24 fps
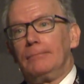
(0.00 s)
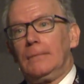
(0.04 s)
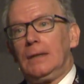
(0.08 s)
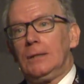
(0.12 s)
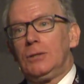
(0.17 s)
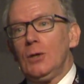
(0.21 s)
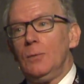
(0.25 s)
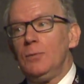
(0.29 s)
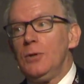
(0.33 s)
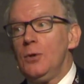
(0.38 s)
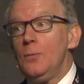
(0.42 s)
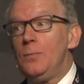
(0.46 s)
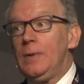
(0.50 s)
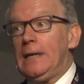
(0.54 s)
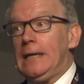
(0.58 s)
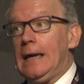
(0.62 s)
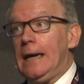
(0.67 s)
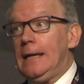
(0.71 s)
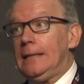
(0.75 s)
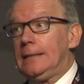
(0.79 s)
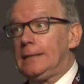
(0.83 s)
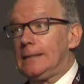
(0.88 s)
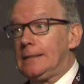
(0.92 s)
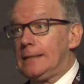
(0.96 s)
W.B.
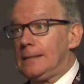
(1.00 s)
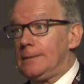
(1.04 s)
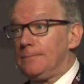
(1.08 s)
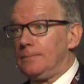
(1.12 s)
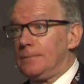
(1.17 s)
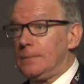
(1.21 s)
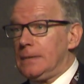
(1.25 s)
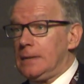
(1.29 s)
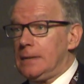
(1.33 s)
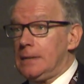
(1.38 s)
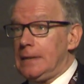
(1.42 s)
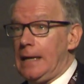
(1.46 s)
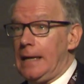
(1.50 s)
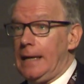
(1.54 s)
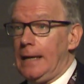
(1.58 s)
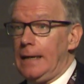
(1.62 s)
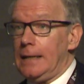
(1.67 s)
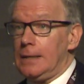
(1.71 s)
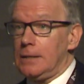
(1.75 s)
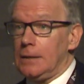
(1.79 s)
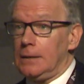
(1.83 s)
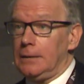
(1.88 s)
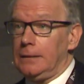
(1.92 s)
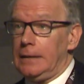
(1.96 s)
Yeats
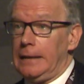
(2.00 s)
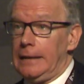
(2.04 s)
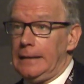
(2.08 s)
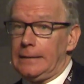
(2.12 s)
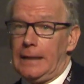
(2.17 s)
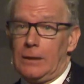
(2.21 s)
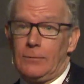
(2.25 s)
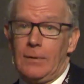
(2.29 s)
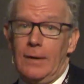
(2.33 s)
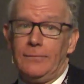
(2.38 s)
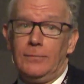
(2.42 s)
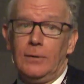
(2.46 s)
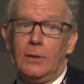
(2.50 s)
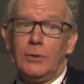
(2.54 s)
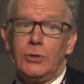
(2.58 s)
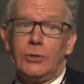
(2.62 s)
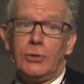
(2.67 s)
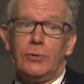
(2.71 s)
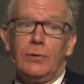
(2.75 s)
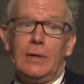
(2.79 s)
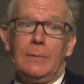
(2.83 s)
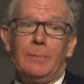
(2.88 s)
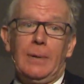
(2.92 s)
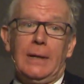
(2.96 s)
said in that
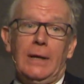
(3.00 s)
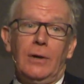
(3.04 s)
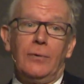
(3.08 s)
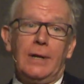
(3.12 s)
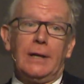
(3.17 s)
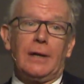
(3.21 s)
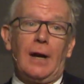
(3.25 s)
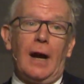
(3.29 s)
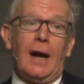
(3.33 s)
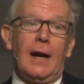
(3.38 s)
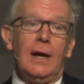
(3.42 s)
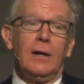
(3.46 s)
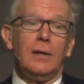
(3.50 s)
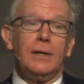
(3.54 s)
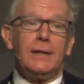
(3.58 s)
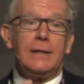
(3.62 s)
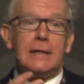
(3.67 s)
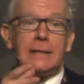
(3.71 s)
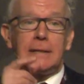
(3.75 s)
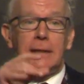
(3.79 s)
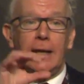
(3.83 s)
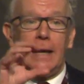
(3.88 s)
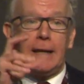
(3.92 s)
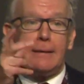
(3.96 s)
revolutionary period, Ireland
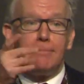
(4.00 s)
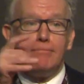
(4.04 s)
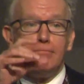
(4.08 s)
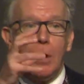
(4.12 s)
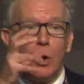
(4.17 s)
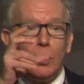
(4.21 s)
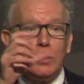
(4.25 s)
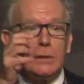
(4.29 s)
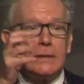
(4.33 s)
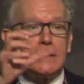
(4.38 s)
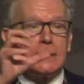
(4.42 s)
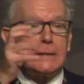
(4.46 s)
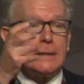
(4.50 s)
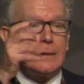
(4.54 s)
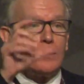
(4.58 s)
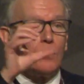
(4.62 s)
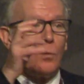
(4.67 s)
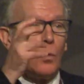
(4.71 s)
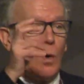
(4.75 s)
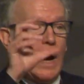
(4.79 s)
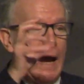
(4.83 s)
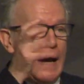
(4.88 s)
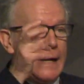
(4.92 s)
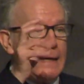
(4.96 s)
is like molten
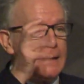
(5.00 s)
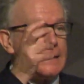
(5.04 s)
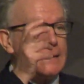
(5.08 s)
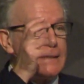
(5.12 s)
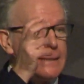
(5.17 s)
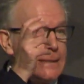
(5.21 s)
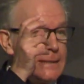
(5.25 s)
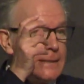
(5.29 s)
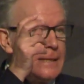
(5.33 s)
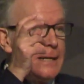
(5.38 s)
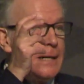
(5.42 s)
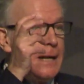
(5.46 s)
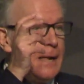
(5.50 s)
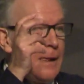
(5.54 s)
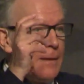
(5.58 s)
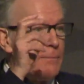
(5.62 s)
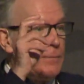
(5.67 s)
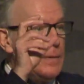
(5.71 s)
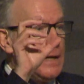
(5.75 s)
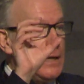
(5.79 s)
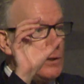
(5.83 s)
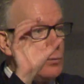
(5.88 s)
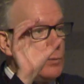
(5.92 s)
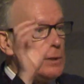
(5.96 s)
wax.
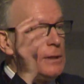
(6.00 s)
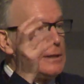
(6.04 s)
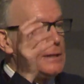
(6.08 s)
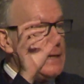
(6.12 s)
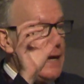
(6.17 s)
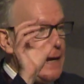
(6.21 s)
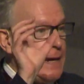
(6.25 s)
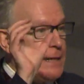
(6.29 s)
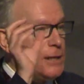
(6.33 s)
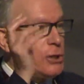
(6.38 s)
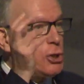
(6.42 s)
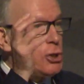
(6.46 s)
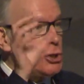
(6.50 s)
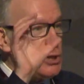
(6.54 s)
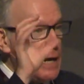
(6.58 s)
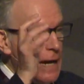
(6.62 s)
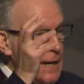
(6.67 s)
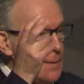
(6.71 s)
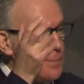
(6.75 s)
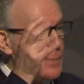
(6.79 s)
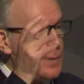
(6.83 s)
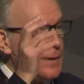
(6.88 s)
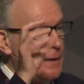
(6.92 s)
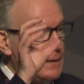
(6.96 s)
It will take
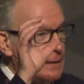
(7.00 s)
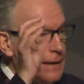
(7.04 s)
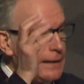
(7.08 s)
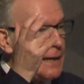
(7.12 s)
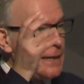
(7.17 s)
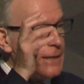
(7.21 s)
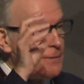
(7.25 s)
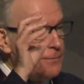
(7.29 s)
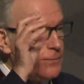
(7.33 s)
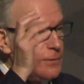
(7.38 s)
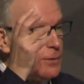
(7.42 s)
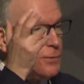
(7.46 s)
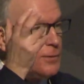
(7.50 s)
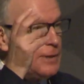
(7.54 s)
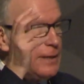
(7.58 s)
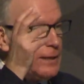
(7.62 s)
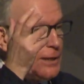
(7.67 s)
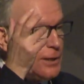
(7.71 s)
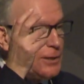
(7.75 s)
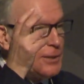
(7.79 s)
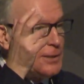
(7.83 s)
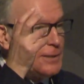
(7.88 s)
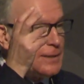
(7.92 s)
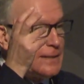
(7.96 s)
shape in the next few
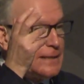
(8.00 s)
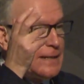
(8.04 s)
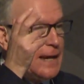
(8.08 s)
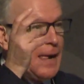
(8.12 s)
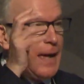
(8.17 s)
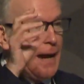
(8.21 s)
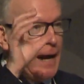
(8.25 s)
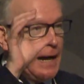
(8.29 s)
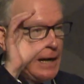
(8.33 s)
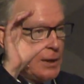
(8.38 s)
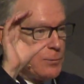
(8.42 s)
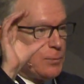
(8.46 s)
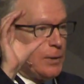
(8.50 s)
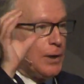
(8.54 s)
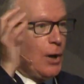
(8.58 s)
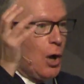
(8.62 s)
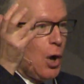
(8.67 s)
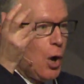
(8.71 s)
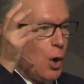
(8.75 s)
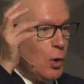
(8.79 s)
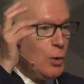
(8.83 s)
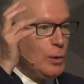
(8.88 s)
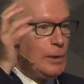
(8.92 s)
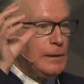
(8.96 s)
years, and it will
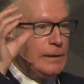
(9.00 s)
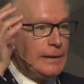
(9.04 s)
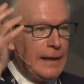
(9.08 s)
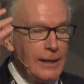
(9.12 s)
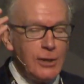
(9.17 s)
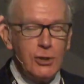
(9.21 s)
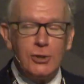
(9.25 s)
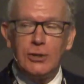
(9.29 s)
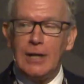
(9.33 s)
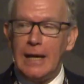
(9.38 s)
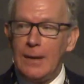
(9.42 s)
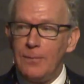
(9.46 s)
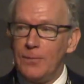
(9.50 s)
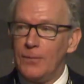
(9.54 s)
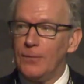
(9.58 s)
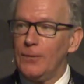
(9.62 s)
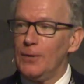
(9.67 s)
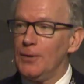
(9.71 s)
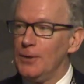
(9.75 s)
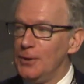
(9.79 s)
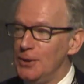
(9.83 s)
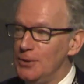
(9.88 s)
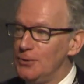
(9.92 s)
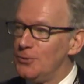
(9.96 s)
hold that shape for
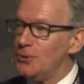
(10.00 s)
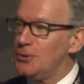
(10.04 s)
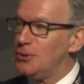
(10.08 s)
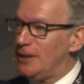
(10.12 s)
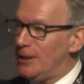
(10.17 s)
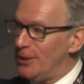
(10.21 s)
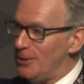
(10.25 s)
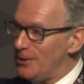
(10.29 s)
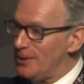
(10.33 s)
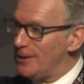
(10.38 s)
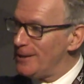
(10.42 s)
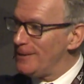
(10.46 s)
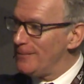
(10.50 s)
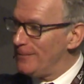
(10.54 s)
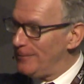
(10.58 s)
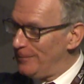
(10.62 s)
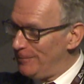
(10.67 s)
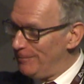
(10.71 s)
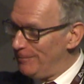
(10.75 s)
100 years.